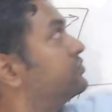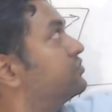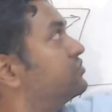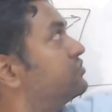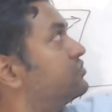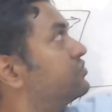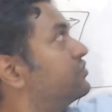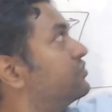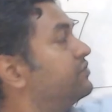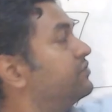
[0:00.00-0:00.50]

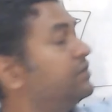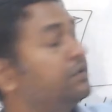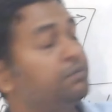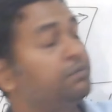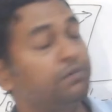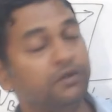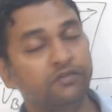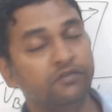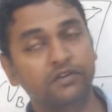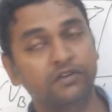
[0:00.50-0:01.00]
So
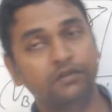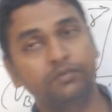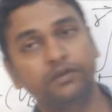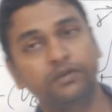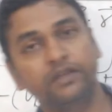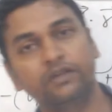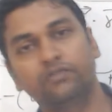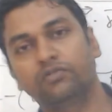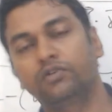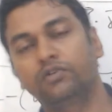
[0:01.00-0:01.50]
Vp will be
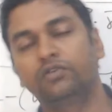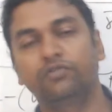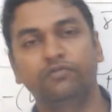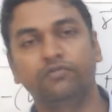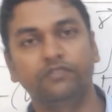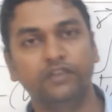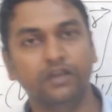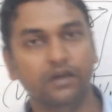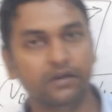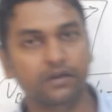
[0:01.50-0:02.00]
equal to
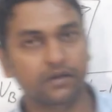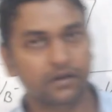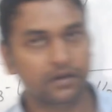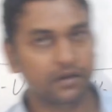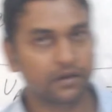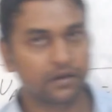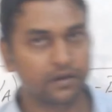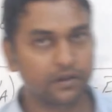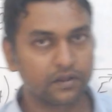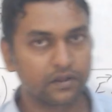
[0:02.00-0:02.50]
Vr
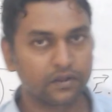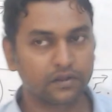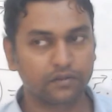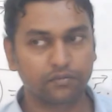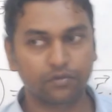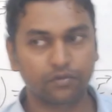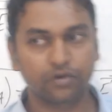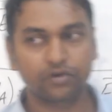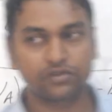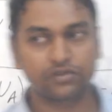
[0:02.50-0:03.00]

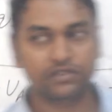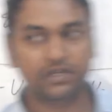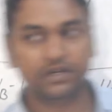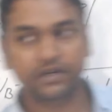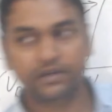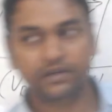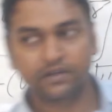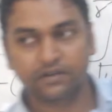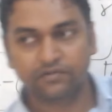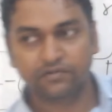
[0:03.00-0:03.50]
because
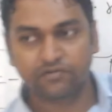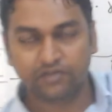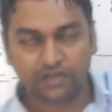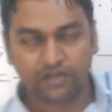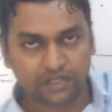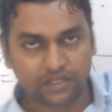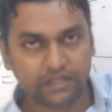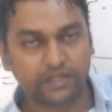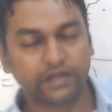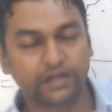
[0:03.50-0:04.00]
electric field
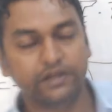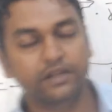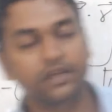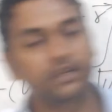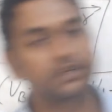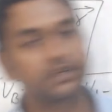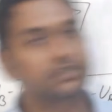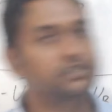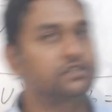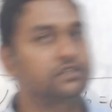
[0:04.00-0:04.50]
in that
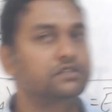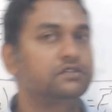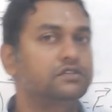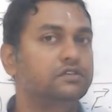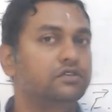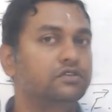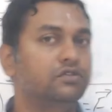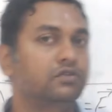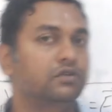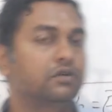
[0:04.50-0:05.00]
direction is
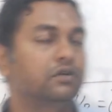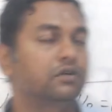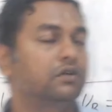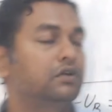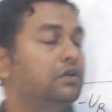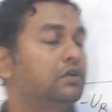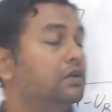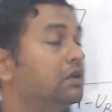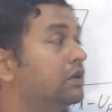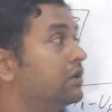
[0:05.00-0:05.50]
0.
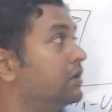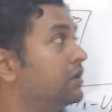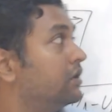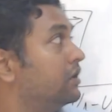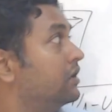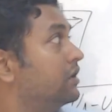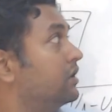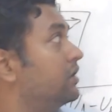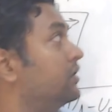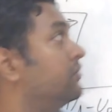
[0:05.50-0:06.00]
In